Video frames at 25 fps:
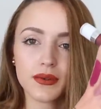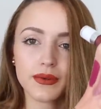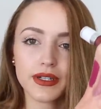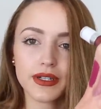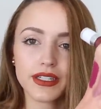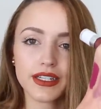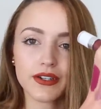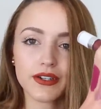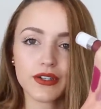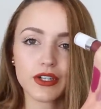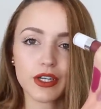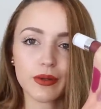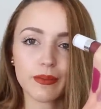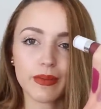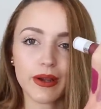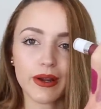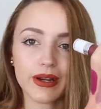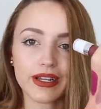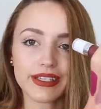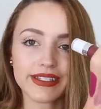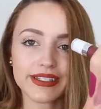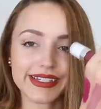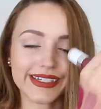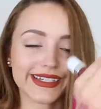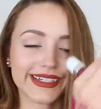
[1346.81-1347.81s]
Right there, you can
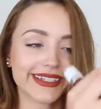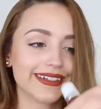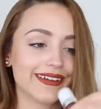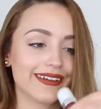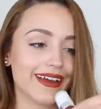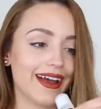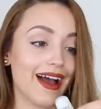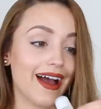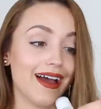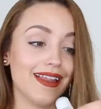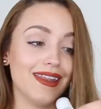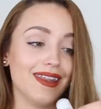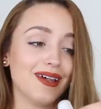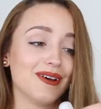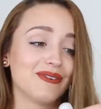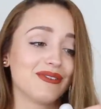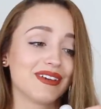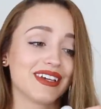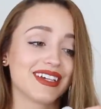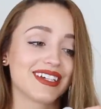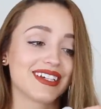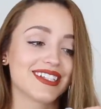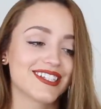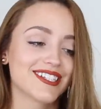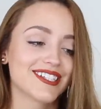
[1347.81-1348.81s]
barely see it. I love
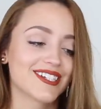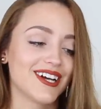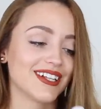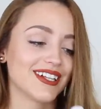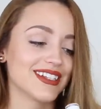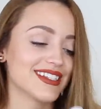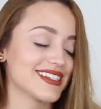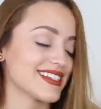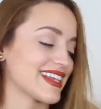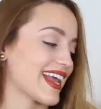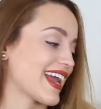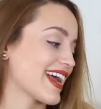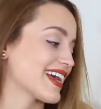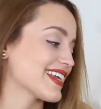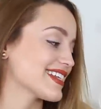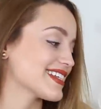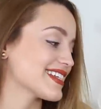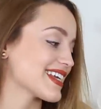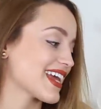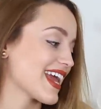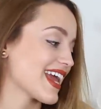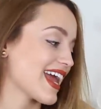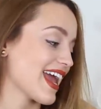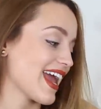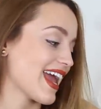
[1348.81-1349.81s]
it. It's called Sand.